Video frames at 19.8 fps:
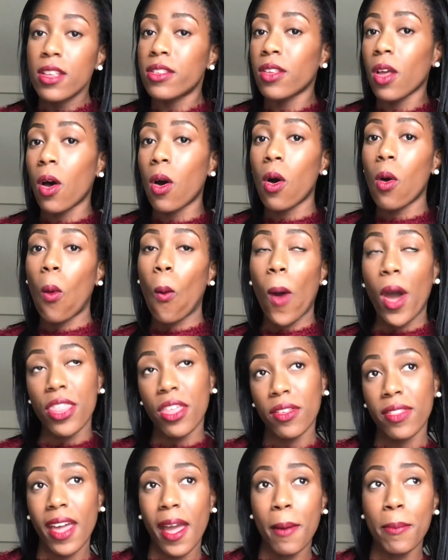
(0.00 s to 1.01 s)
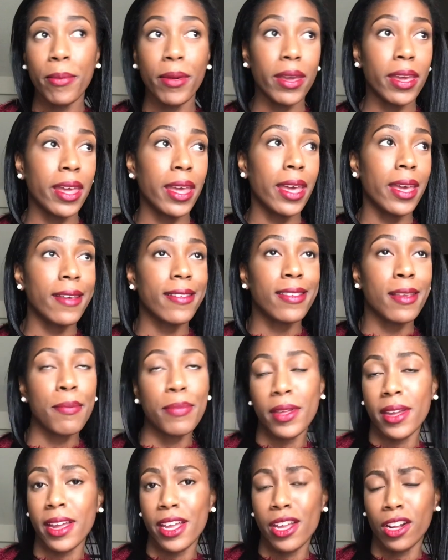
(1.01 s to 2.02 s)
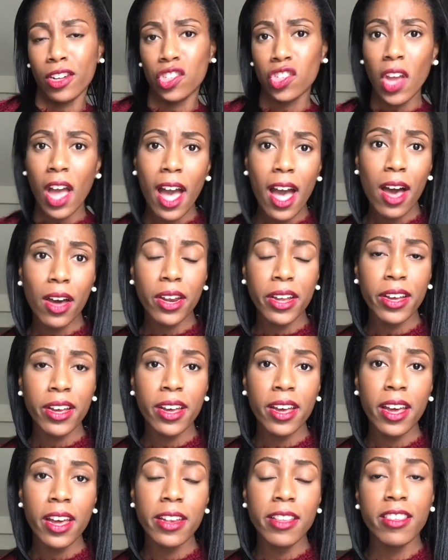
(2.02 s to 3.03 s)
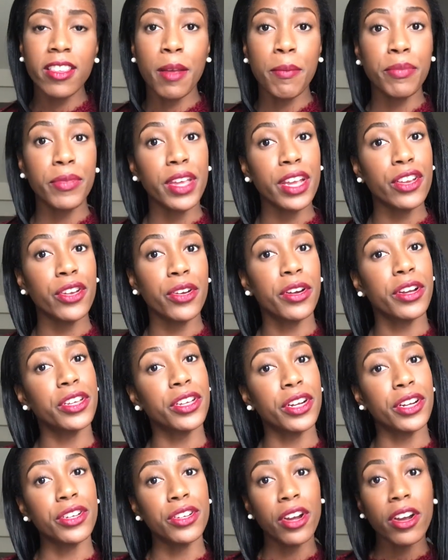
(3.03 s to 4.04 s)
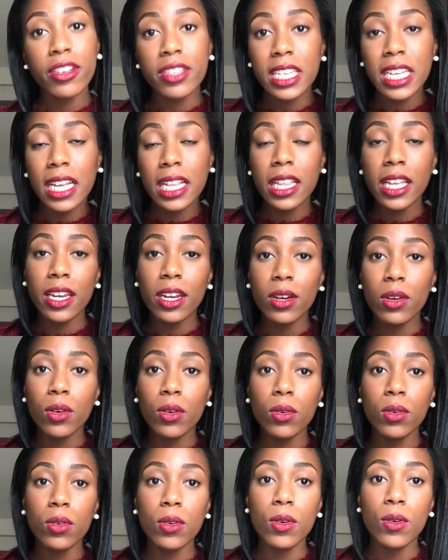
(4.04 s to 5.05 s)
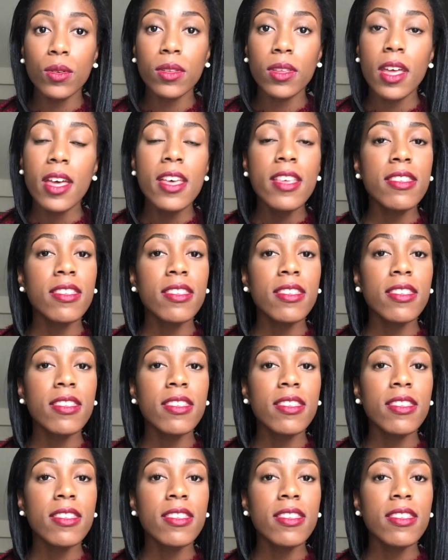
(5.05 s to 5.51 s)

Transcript: So whether that be something in your childhood, something during your nursing clinicals,